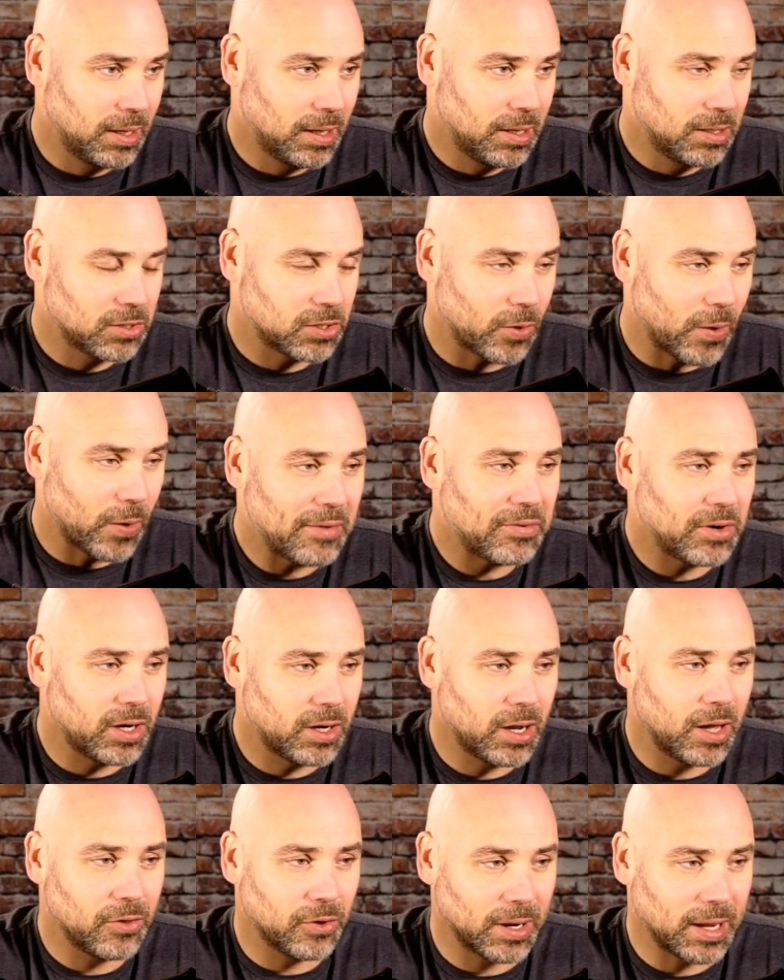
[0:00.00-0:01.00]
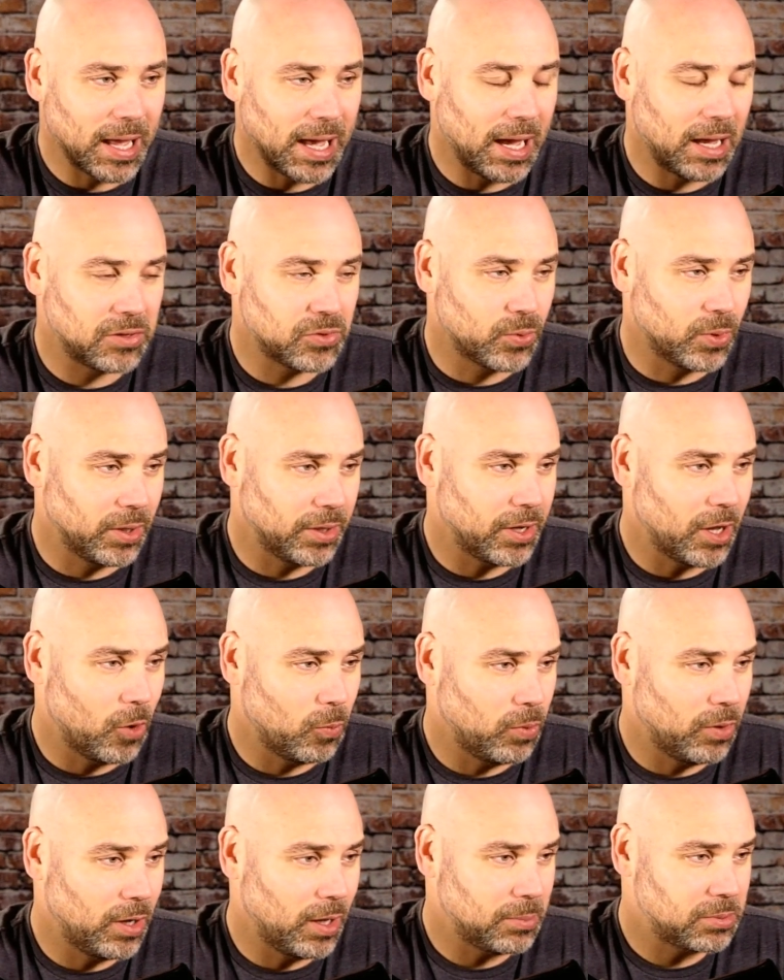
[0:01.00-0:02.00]
So another guy has really
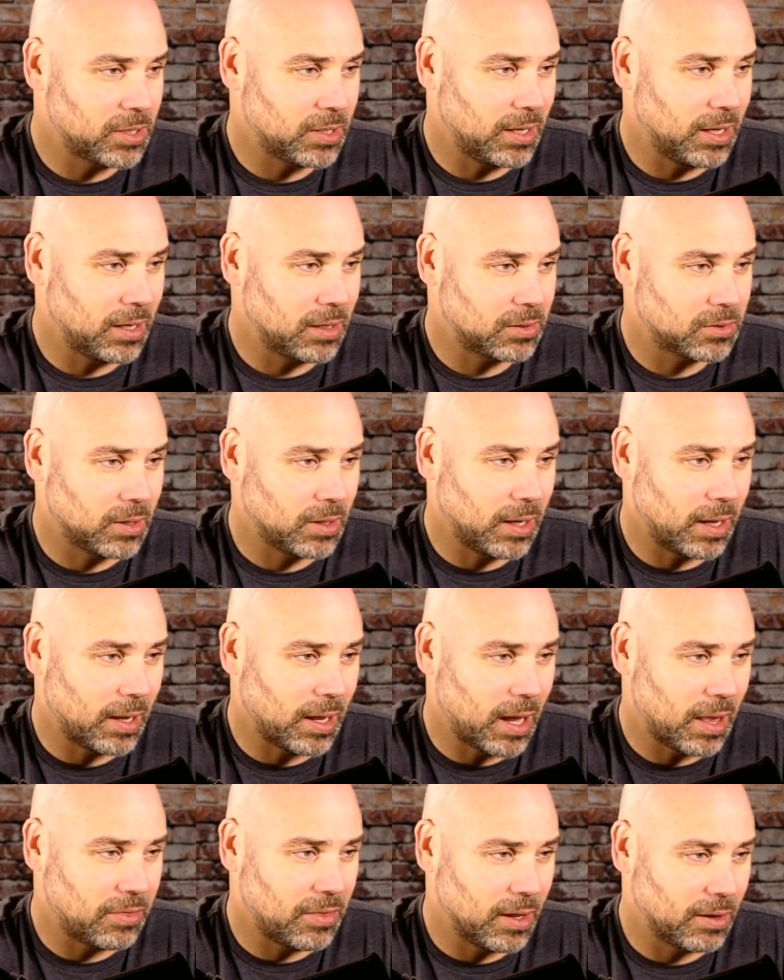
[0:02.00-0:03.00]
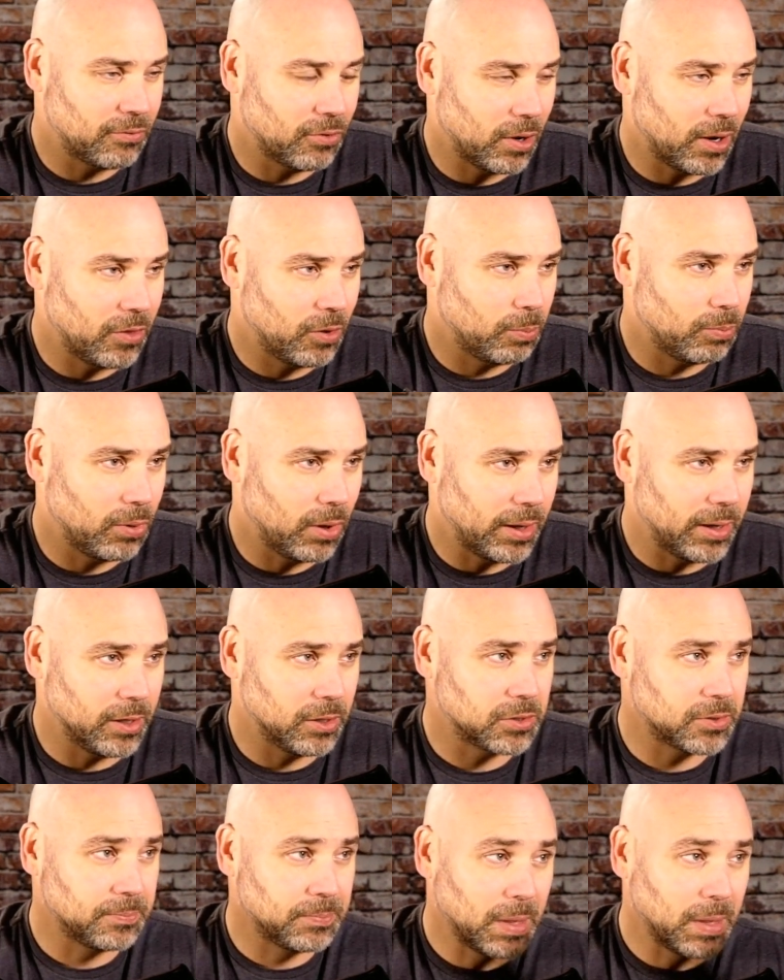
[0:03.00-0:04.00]
opened up things, I think, for other players.